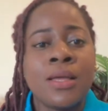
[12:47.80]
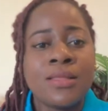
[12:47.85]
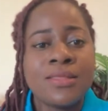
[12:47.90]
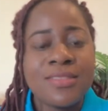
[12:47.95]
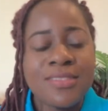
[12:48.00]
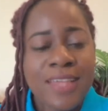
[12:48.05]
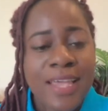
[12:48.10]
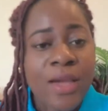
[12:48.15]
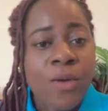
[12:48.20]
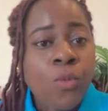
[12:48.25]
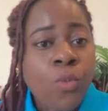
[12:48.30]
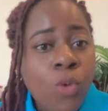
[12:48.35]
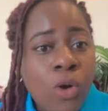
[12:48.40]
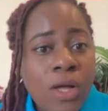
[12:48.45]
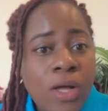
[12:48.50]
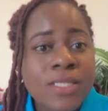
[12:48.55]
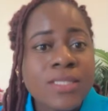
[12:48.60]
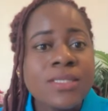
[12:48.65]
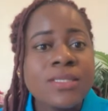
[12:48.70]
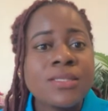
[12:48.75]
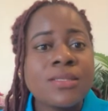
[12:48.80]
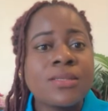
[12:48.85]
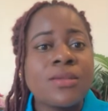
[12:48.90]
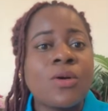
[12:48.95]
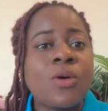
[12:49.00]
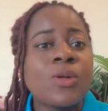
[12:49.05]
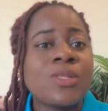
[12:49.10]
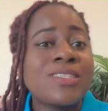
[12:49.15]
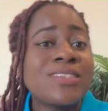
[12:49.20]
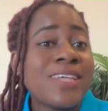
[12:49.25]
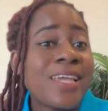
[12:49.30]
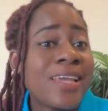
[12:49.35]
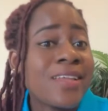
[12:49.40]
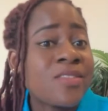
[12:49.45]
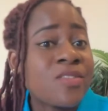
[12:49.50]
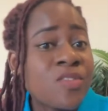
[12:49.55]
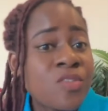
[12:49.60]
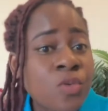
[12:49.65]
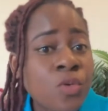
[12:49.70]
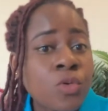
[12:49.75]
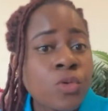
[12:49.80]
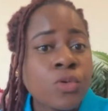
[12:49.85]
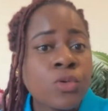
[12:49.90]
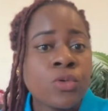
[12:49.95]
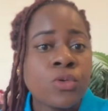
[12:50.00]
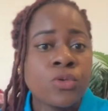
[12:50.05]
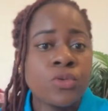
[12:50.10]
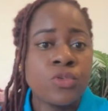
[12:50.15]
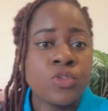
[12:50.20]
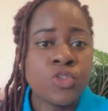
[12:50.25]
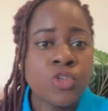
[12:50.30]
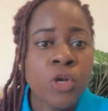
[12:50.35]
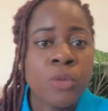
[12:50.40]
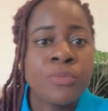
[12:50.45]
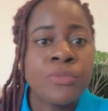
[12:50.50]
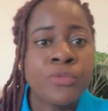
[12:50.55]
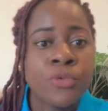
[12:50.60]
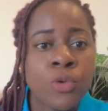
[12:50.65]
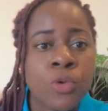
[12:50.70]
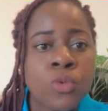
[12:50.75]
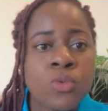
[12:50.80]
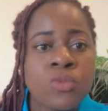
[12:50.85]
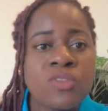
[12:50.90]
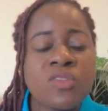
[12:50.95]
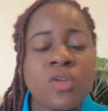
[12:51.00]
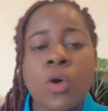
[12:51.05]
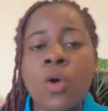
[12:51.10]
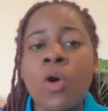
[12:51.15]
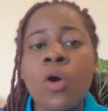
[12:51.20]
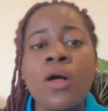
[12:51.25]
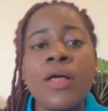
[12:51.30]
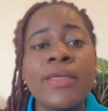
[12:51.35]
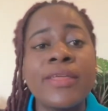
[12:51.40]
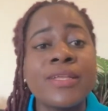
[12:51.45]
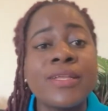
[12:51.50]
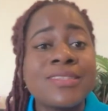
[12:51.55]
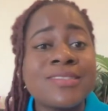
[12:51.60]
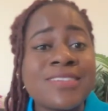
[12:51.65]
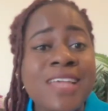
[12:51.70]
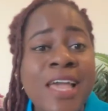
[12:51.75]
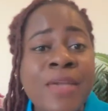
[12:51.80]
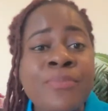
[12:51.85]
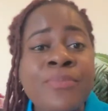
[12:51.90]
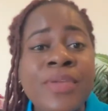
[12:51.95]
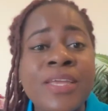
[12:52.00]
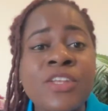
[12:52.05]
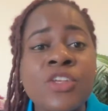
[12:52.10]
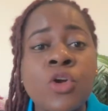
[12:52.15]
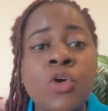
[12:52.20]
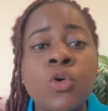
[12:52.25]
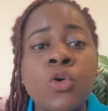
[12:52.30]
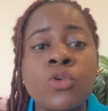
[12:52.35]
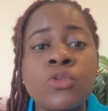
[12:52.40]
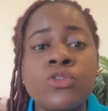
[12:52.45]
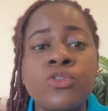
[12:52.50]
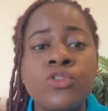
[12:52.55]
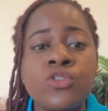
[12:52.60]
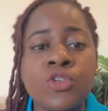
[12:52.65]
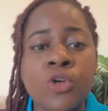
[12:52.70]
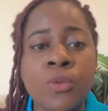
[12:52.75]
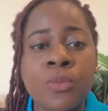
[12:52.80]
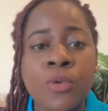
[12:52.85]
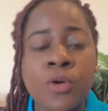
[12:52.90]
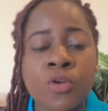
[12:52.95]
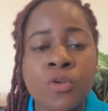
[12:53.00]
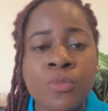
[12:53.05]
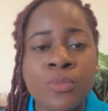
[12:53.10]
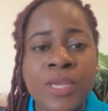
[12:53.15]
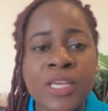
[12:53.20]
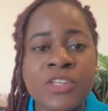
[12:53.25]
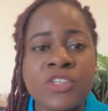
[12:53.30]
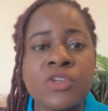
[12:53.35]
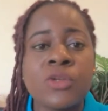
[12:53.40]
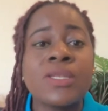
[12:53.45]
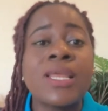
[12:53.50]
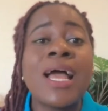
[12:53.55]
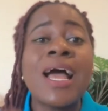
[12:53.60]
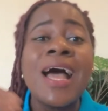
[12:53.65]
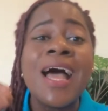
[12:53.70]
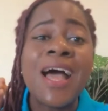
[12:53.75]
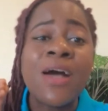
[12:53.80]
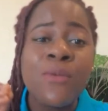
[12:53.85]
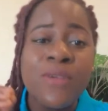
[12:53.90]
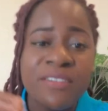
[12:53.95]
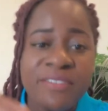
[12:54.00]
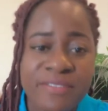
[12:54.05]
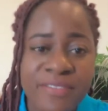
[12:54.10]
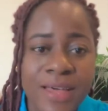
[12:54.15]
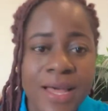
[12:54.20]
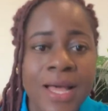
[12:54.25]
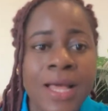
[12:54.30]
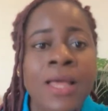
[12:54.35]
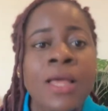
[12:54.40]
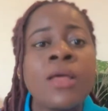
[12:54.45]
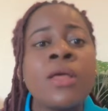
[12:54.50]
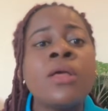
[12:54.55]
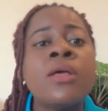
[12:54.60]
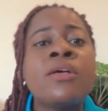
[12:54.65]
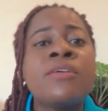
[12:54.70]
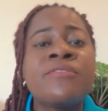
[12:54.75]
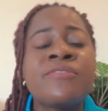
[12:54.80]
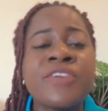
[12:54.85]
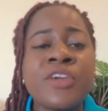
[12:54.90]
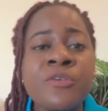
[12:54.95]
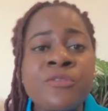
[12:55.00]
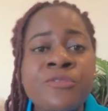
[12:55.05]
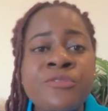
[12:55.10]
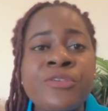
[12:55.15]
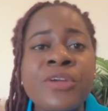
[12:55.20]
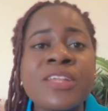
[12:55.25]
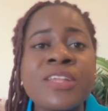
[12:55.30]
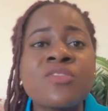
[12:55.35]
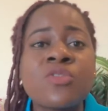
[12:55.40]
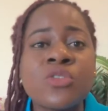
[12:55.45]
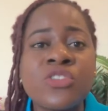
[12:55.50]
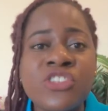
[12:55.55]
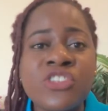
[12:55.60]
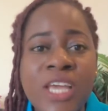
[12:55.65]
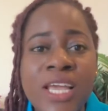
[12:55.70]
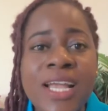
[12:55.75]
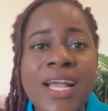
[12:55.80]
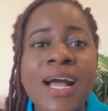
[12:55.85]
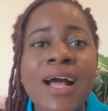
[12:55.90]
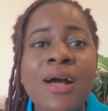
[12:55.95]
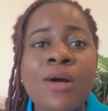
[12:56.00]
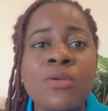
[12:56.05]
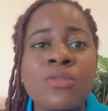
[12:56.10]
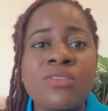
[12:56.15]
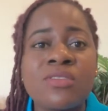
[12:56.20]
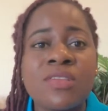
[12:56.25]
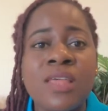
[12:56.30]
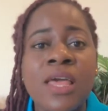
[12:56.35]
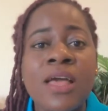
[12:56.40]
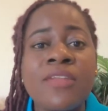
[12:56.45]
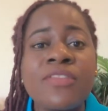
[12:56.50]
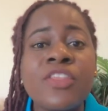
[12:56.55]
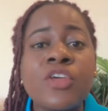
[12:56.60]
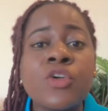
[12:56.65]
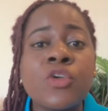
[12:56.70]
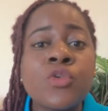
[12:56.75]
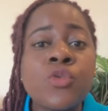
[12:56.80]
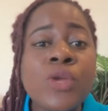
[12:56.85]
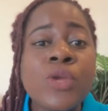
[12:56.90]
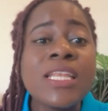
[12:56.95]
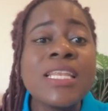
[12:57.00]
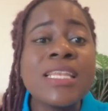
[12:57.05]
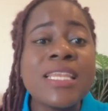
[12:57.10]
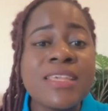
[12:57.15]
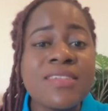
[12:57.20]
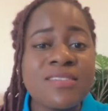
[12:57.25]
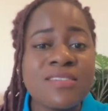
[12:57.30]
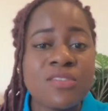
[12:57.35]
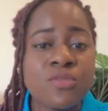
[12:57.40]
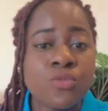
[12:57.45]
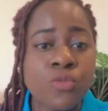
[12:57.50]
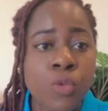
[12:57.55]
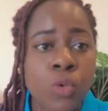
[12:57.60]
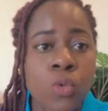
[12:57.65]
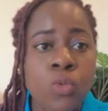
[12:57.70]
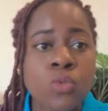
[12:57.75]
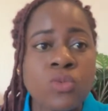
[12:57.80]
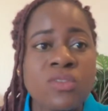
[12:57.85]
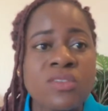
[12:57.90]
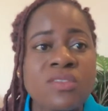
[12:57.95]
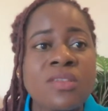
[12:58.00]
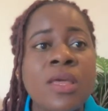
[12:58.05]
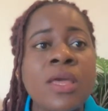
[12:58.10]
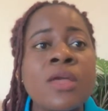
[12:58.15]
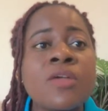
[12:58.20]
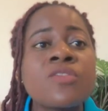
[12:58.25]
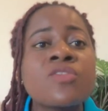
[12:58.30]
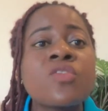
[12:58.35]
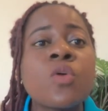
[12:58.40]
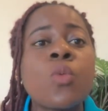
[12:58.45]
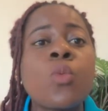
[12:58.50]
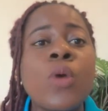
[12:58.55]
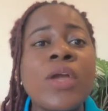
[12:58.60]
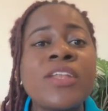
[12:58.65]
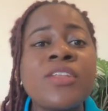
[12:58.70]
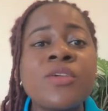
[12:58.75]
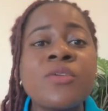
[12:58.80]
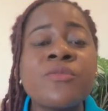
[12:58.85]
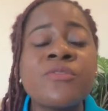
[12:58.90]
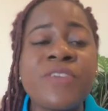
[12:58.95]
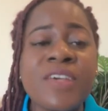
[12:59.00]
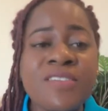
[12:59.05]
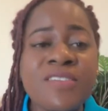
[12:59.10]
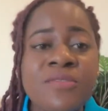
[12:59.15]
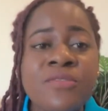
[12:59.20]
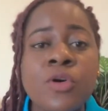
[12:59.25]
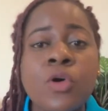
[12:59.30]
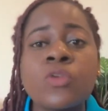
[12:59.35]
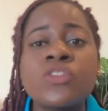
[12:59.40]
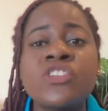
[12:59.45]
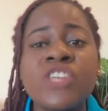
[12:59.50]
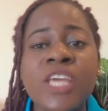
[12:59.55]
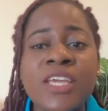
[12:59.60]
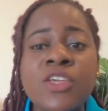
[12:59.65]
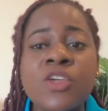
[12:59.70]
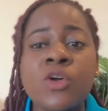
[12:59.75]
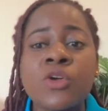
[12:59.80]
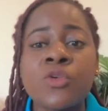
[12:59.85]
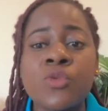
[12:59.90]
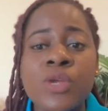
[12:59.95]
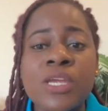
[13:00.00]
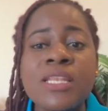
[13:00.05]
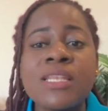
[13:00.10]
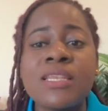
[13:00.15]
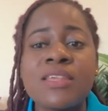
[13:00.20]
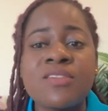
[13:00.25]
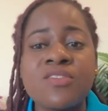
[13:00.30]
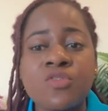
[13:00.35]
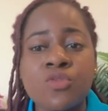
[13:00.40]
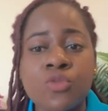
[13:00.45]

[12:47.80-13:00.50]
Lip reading: tier 1 or tier 2 job roles, or type in your own job occupation. However, feel free to check out the green list roles. So first of all, check your green list